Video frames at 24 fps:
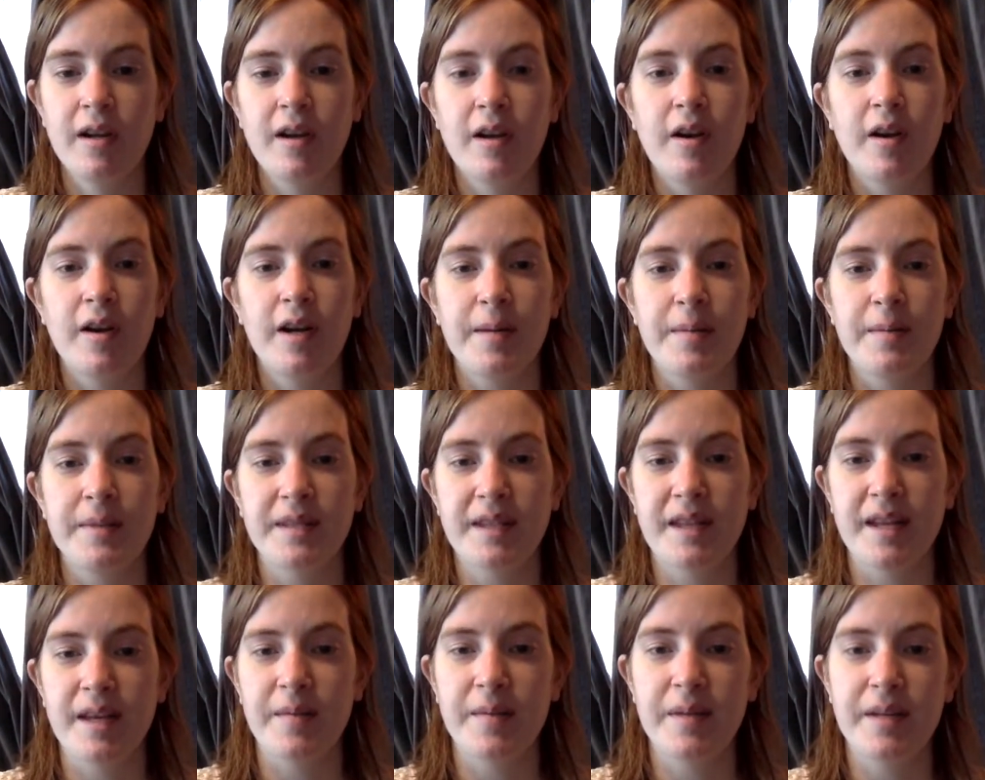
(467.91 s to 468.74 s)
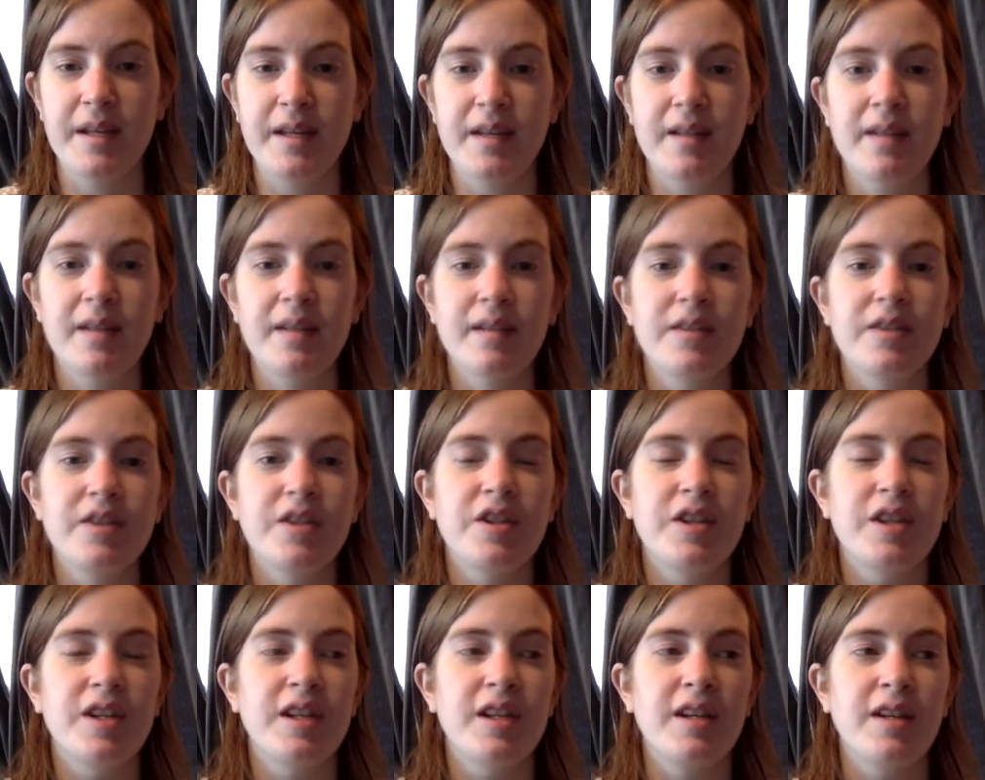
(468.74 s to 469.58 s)
Her name is Kimmy.
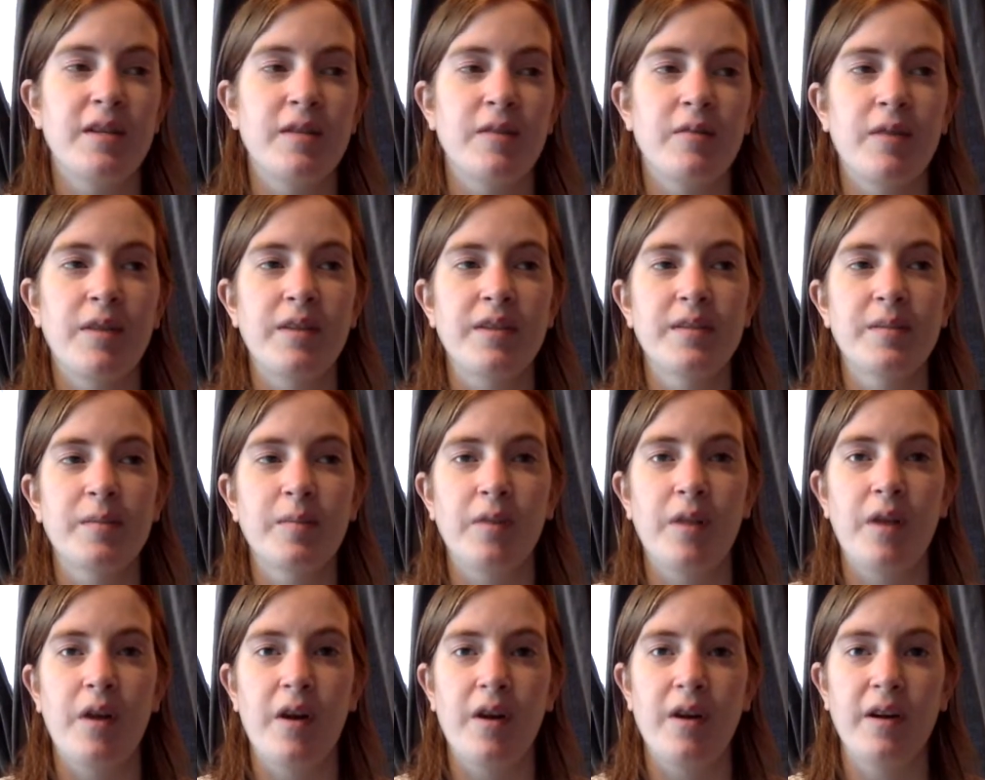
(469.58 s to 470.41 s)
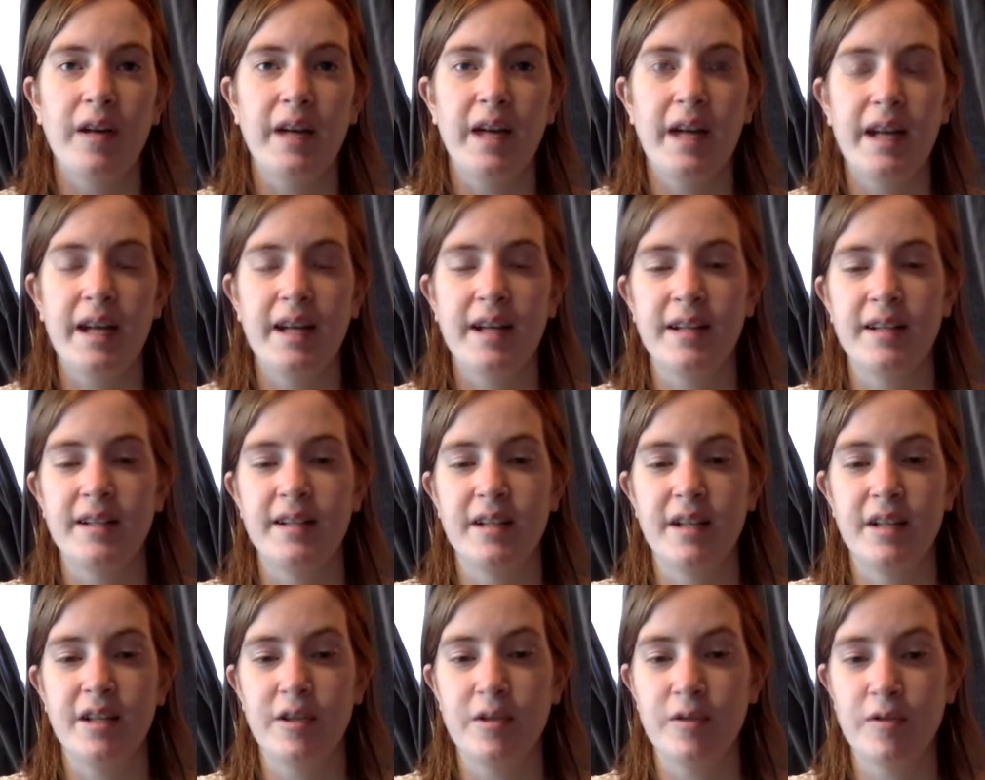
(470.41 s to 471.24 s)
She runs a blog and
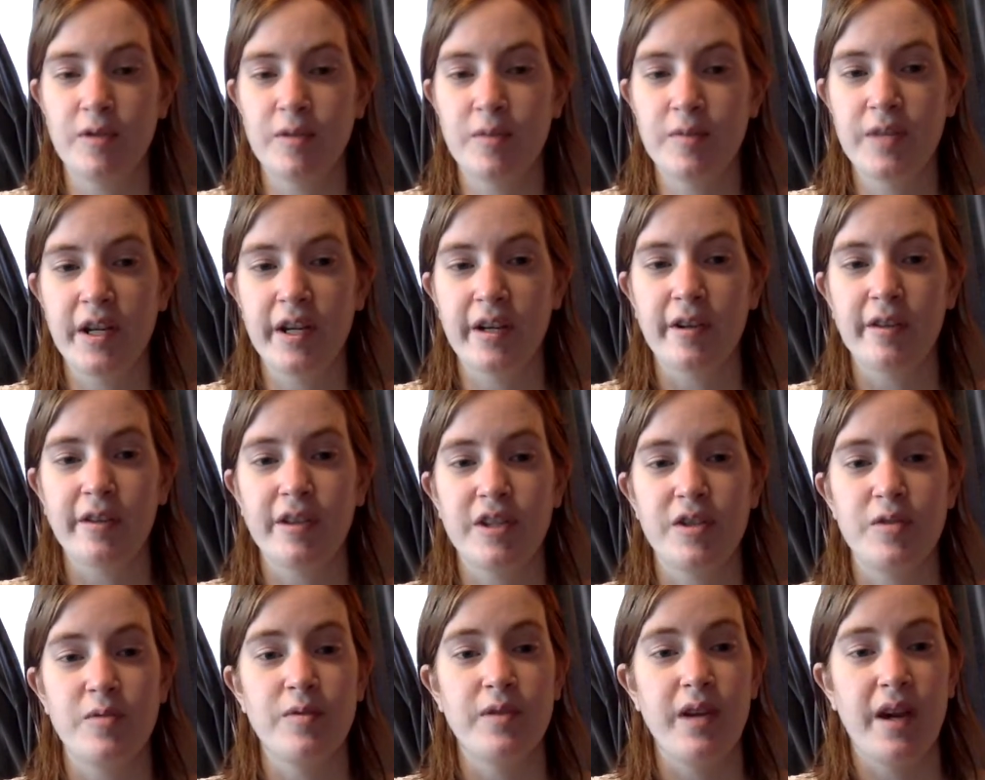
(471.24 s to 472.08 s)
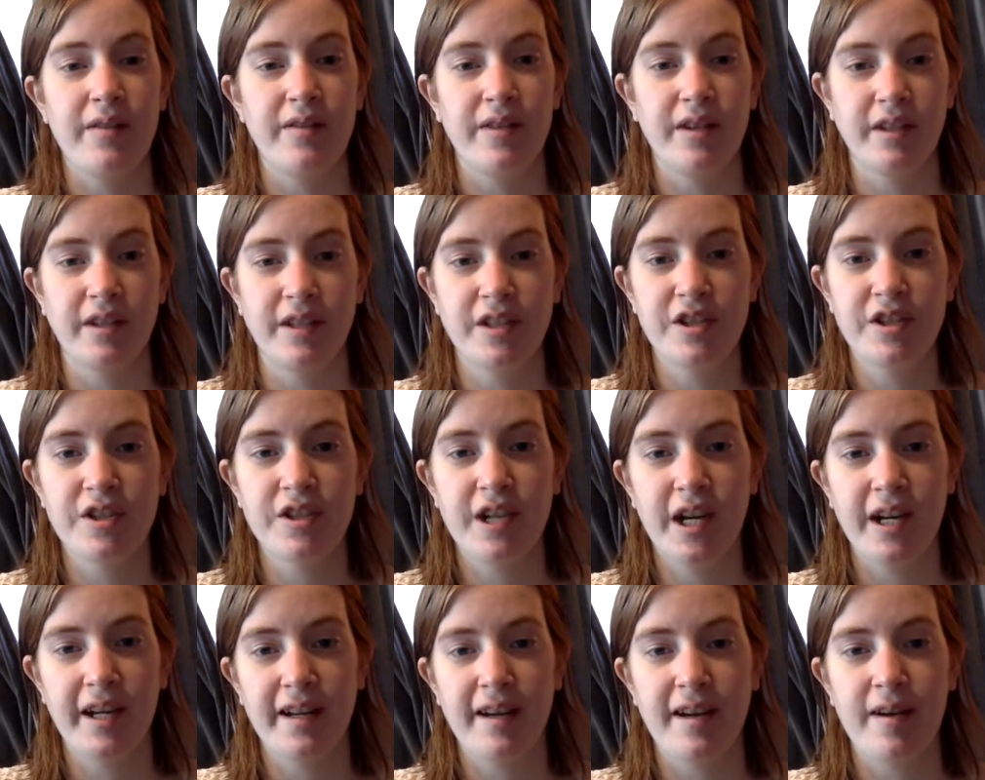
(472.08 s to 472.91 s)
a YouTube channel that you definitely should
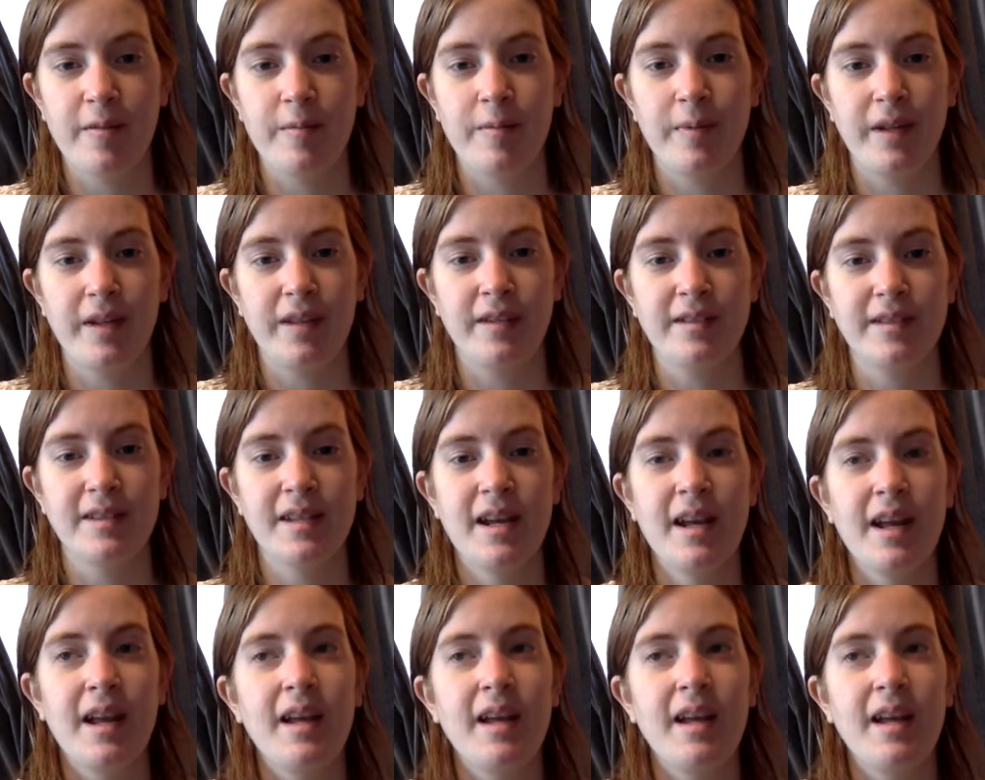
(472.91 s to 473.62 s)
check out because